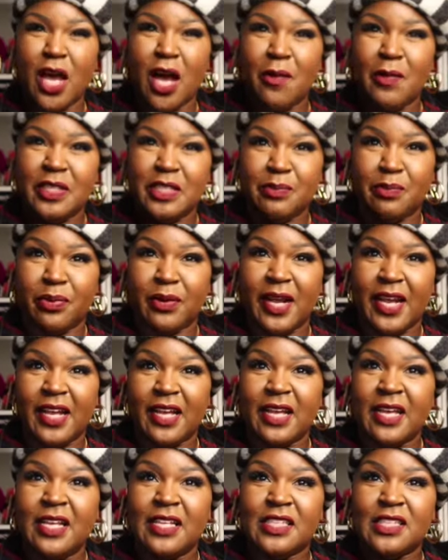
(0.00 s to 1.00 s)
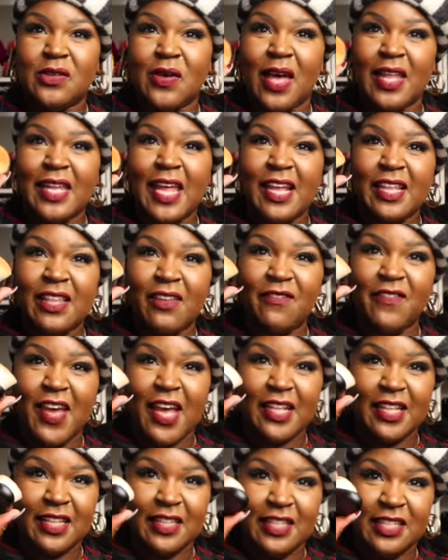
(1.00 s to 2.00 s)
always break. So I like the
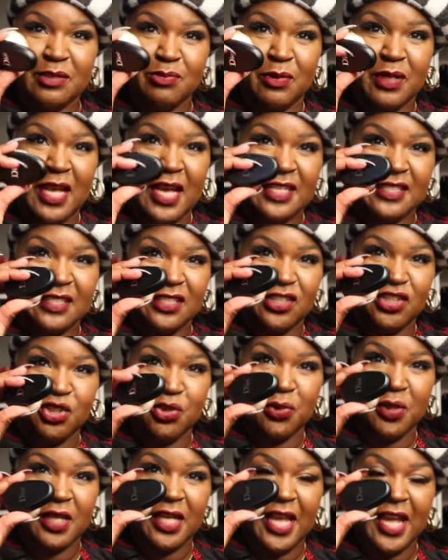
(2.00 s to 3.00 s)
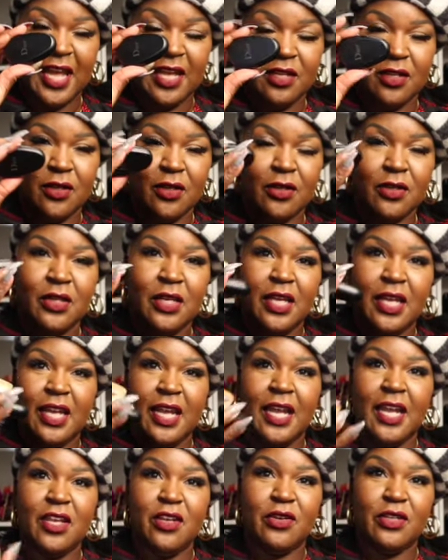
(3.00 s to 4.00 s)
fact that this one has the short handle
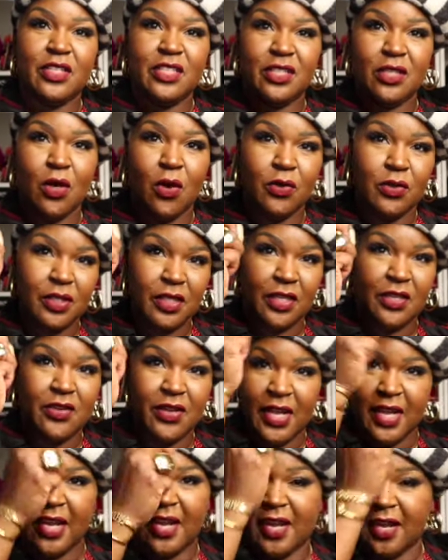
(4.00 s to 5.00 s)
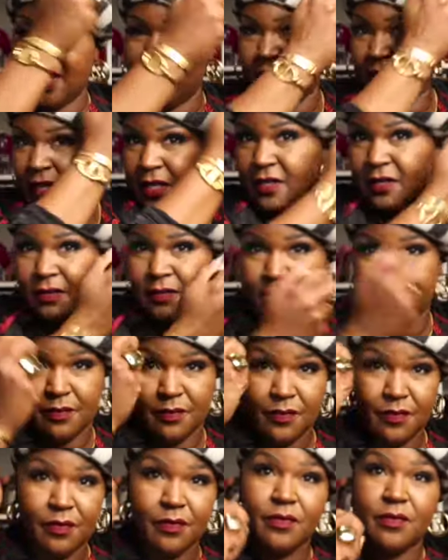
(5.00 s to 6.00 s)
and you can just hold it in your hand and
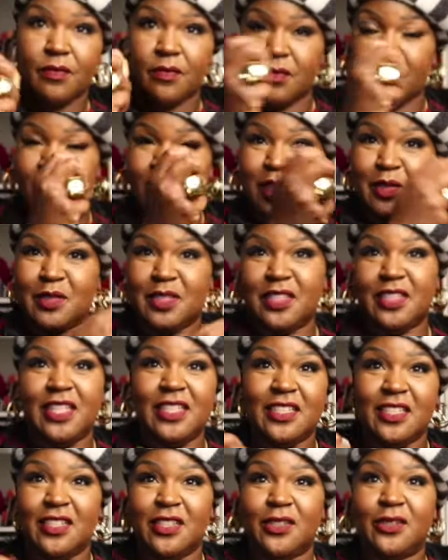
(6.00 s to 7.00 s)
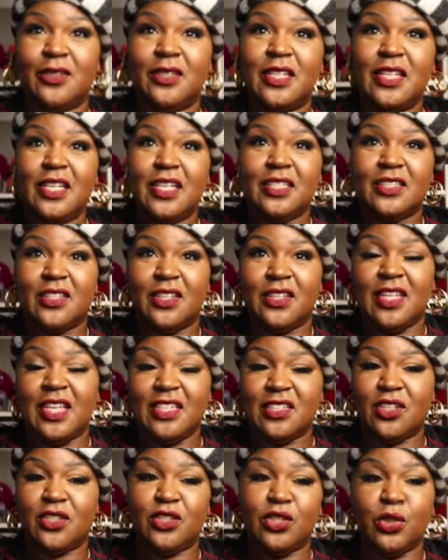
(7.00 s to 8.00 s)
do what you need to do. So
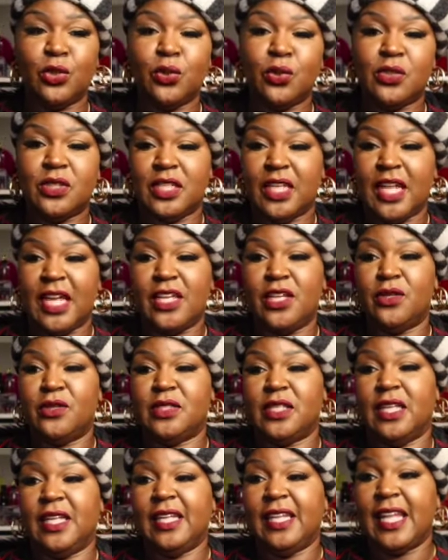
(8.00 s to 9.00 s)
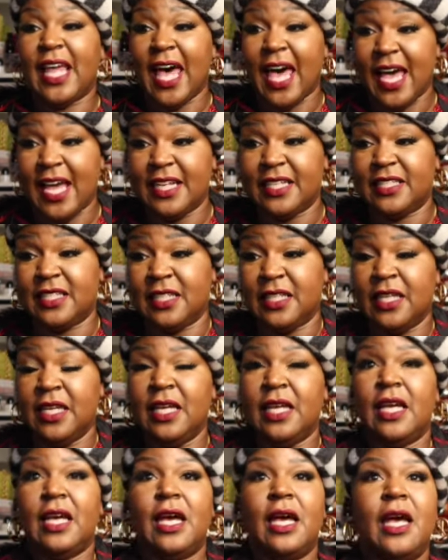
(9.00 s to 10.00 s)
these are tools that I use a lot.
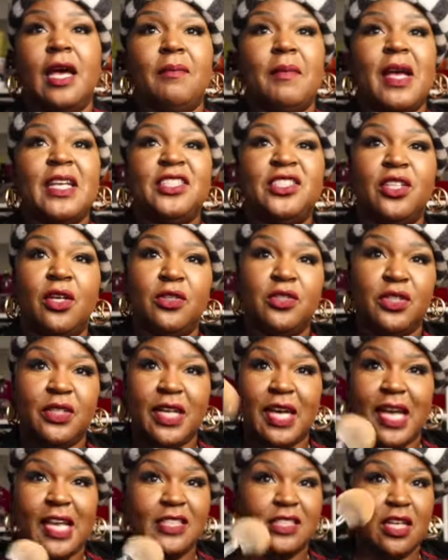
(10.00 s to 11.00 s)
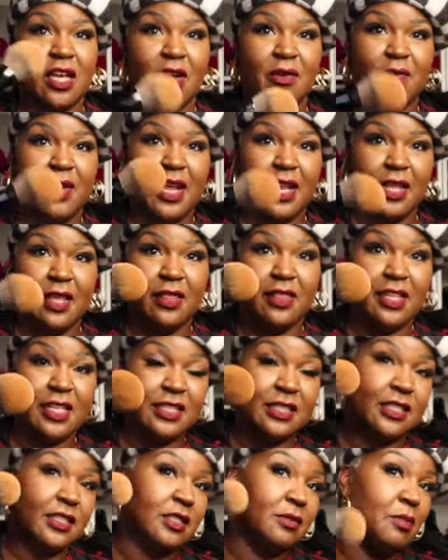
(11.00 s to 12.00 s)
I showed you guys already.
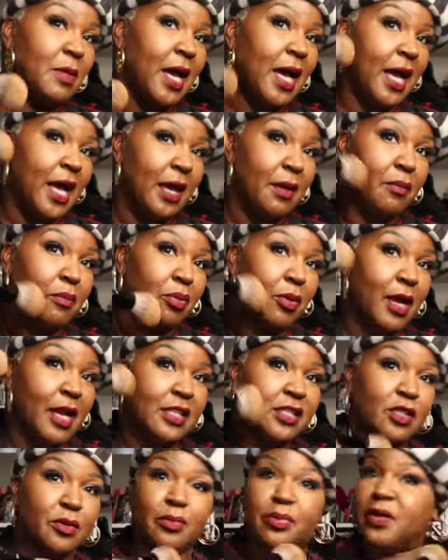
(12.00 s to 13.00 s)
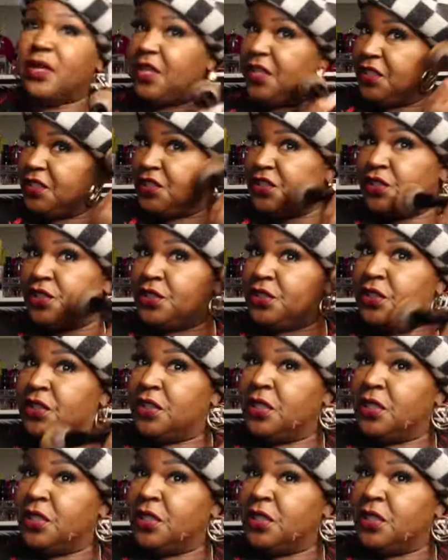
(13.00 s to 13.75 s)
This is my bronzer brush.